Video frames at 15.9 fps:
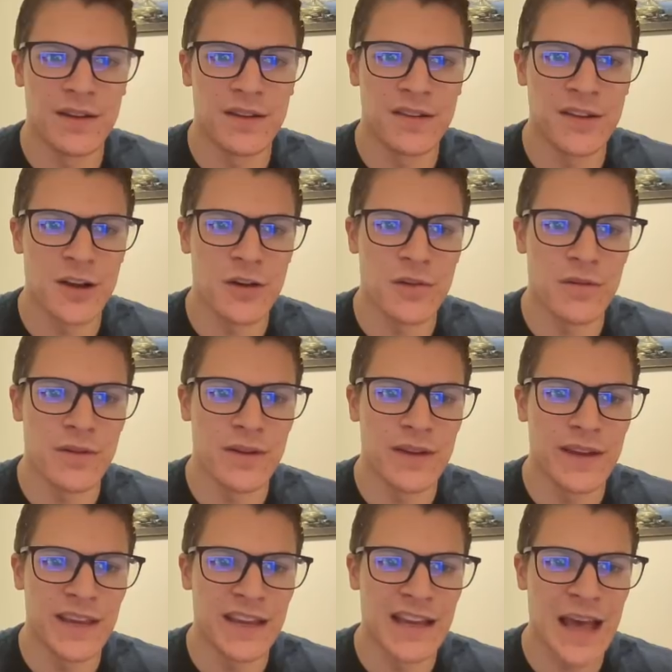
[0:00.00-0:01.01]
So
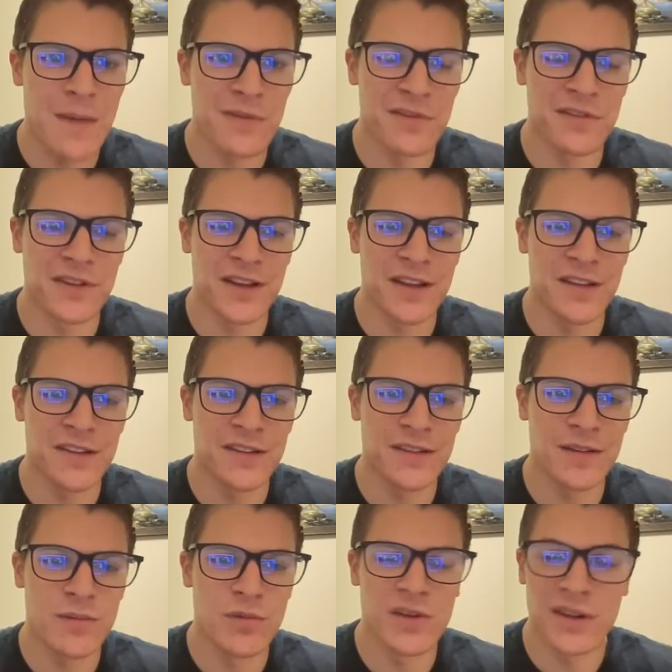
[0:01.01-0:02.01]
he captures this,
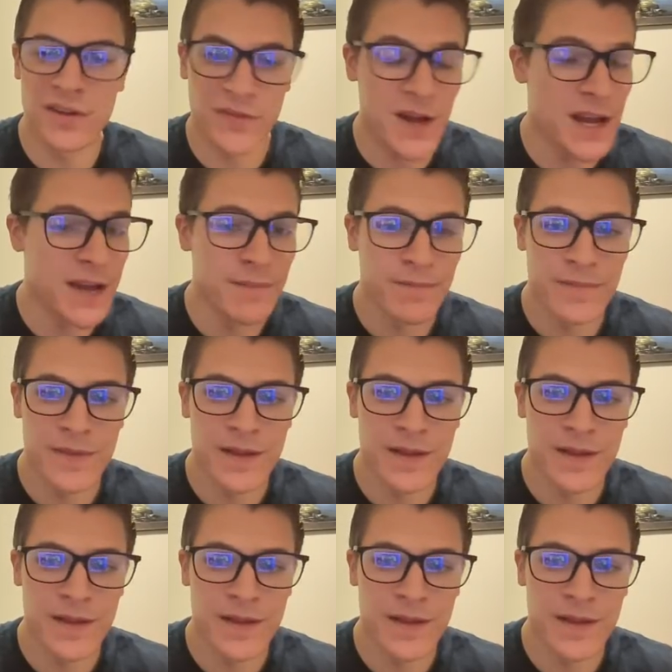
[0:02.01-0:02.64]
which is fine.